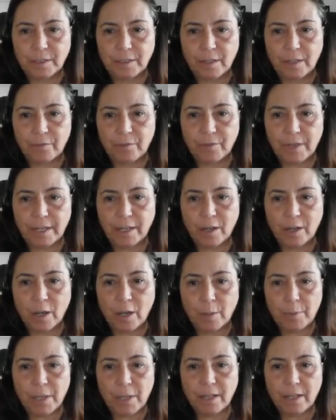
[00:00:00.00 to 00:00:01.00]
if I
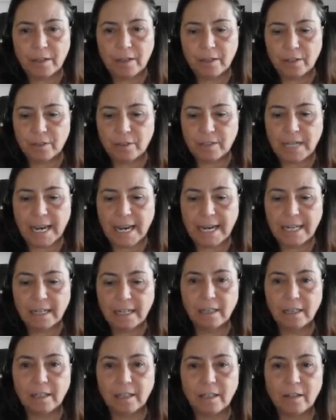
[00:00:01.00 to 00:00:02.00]
copy in the
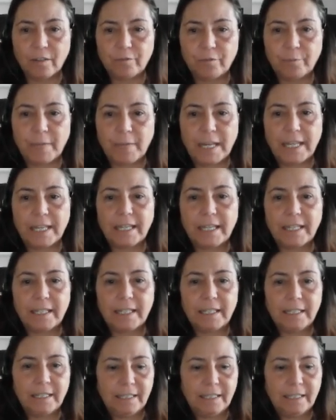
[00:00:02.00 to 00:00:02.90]
title of my